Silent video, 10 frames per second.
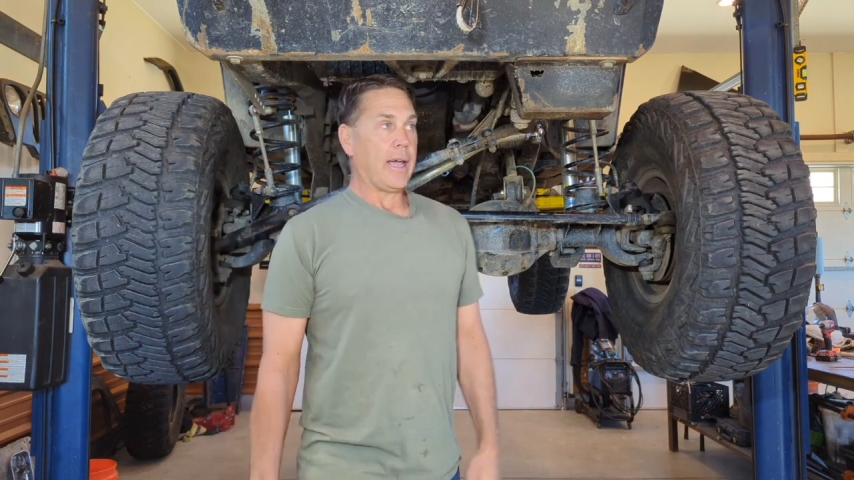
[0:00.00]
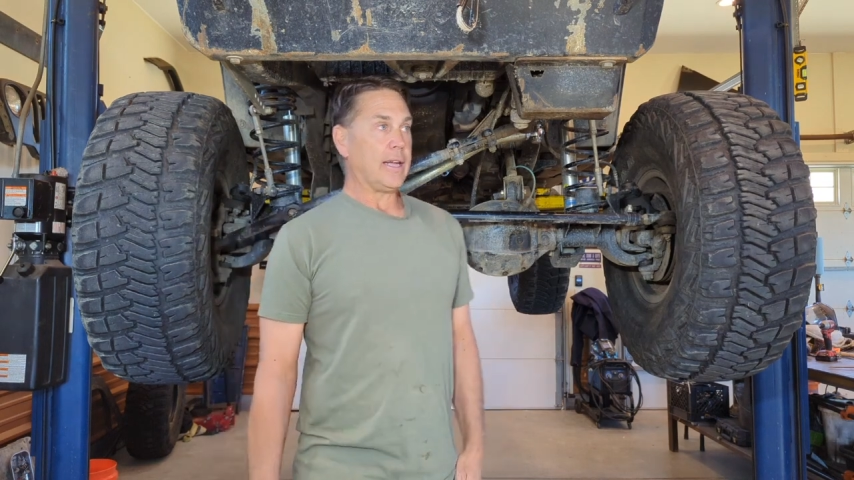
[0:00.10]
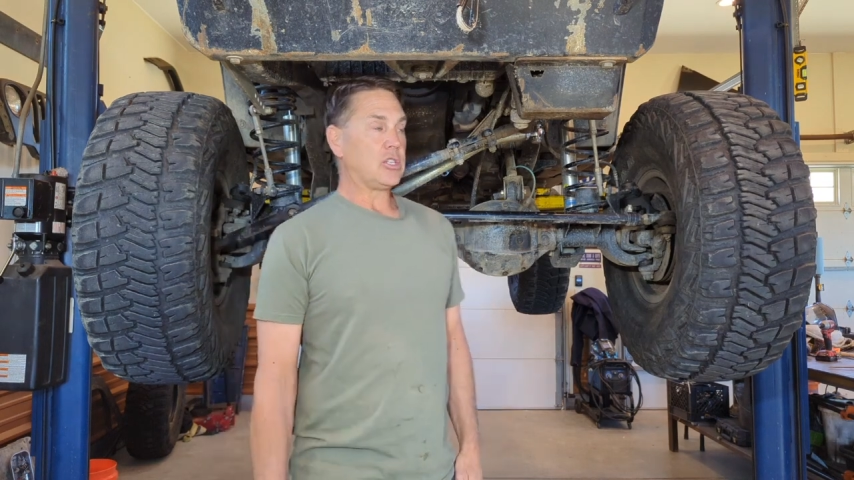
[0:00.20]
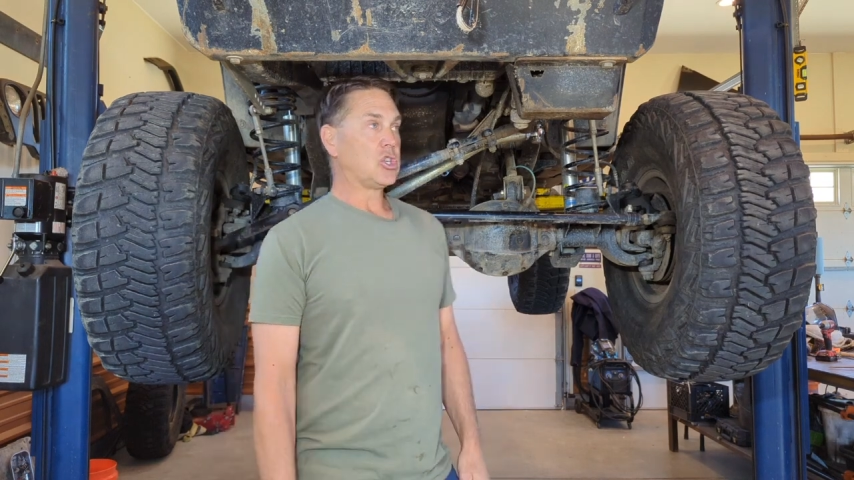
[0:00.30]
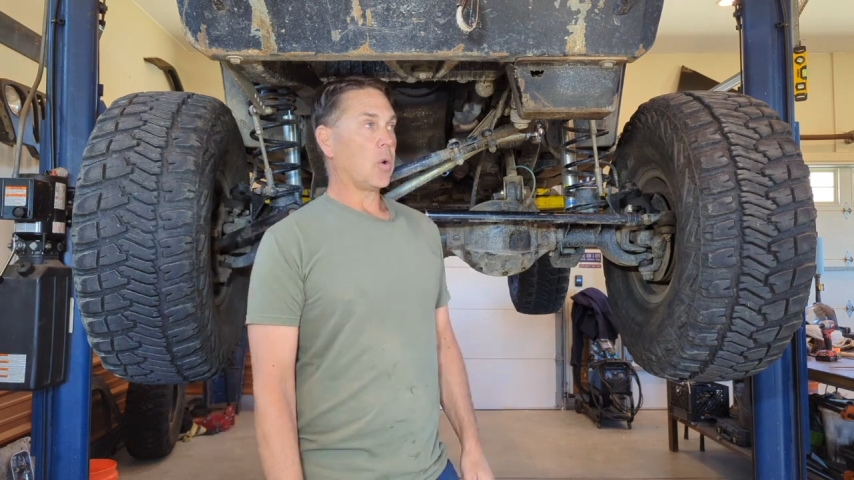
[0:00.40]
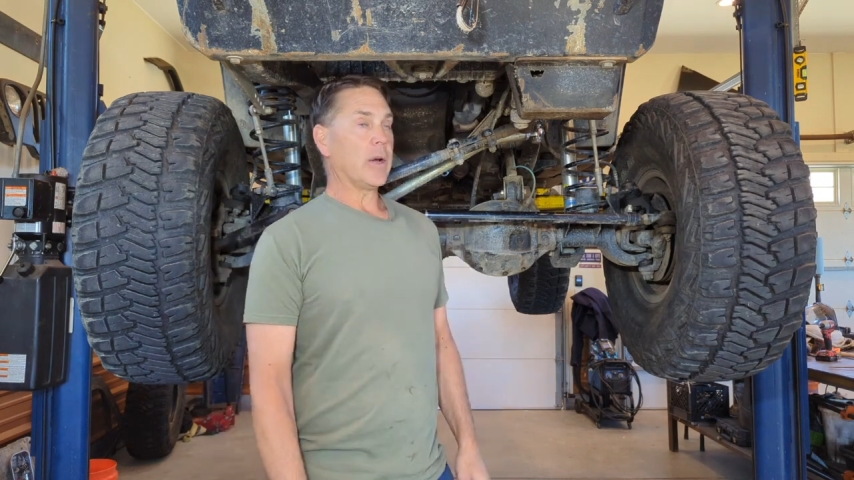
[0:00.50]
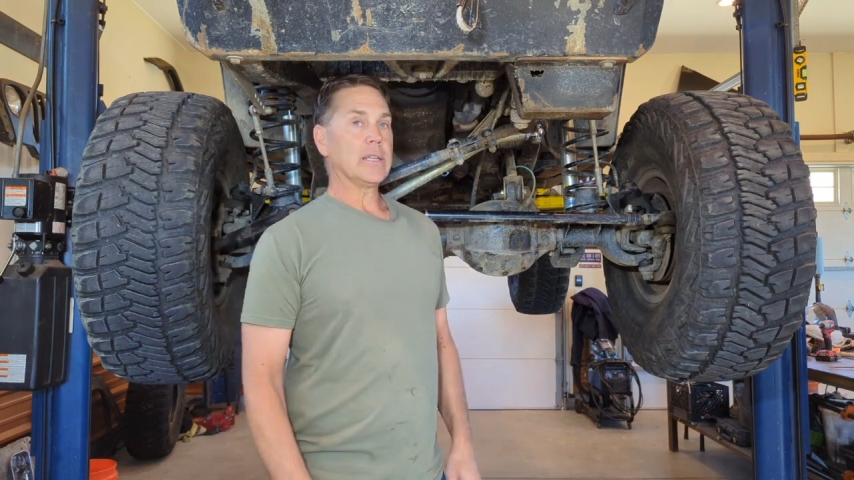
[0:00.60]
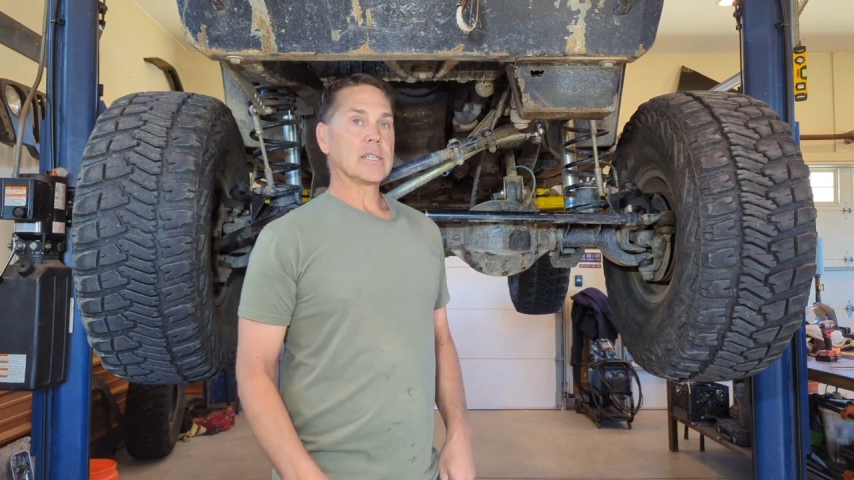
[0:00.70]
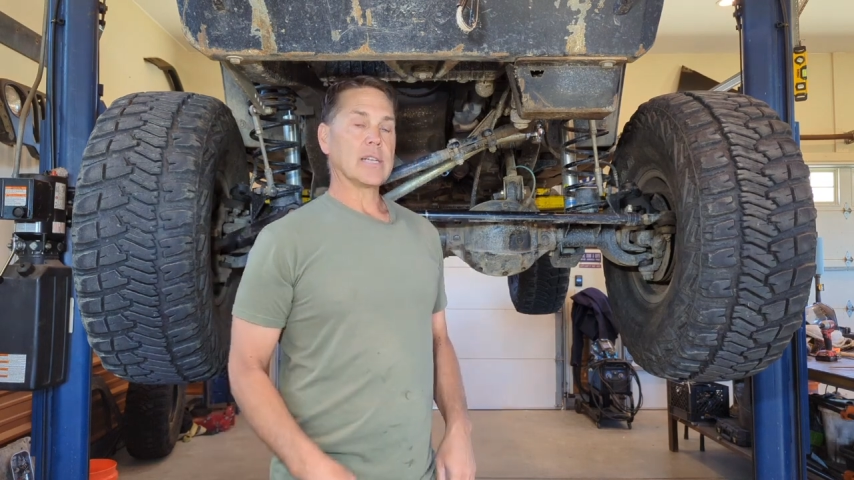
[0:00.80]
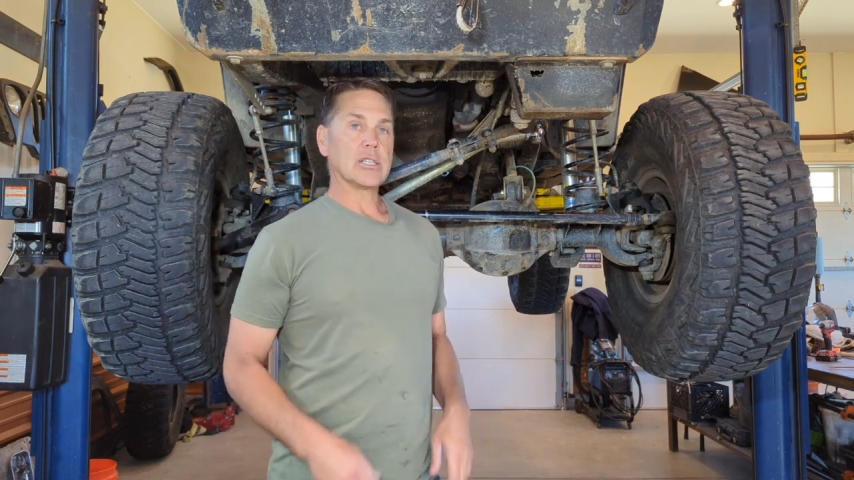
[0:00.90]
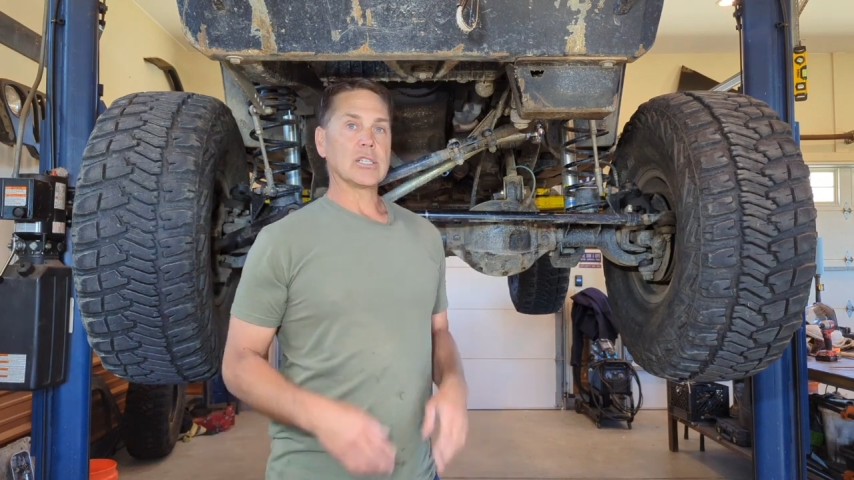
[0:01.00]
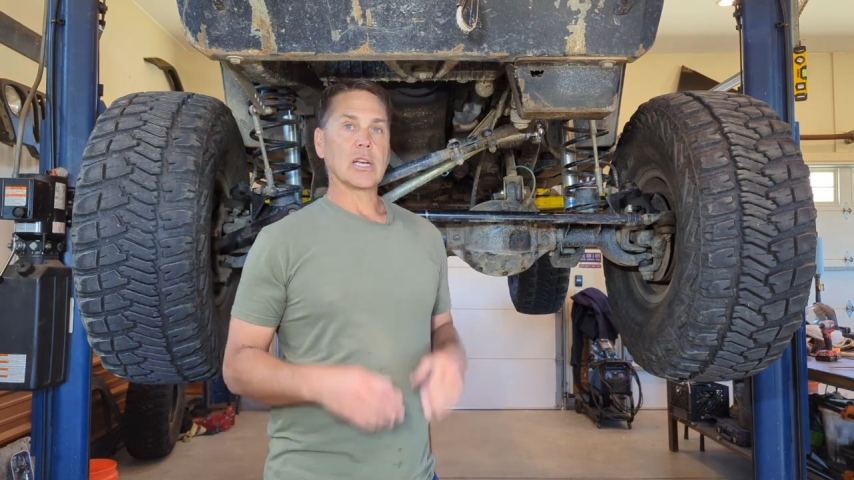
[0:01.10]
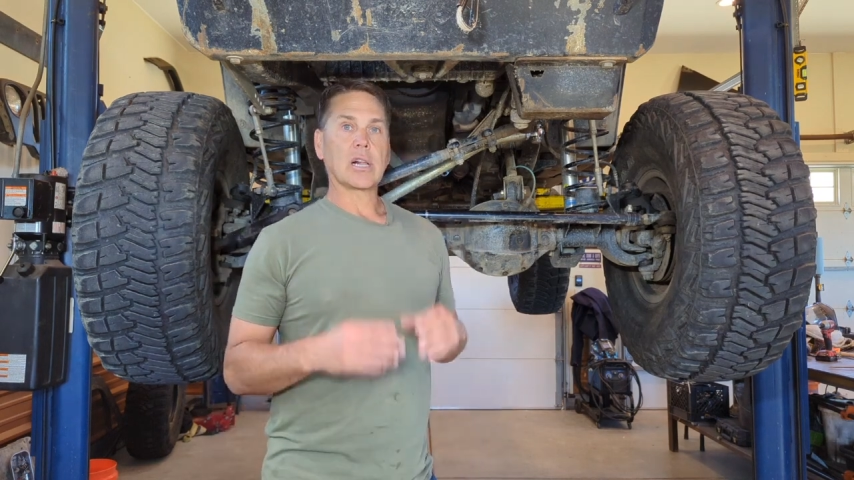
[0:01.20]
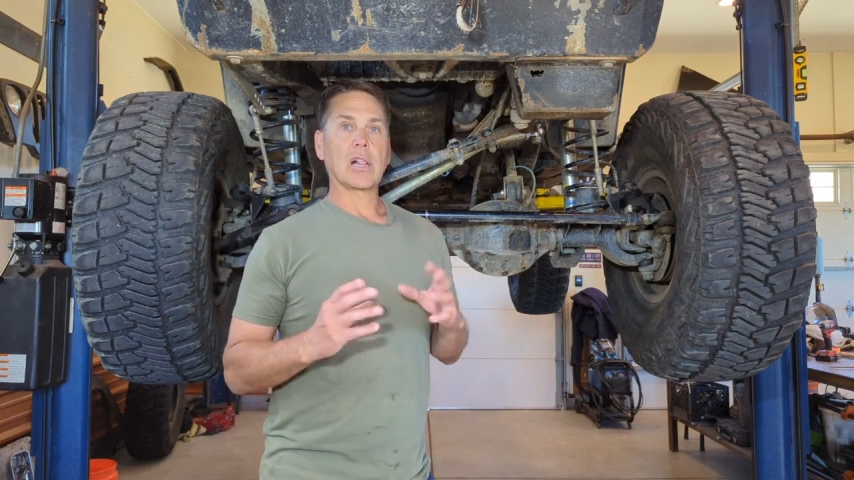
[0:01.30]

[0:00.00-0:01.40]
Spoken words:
a joint such as a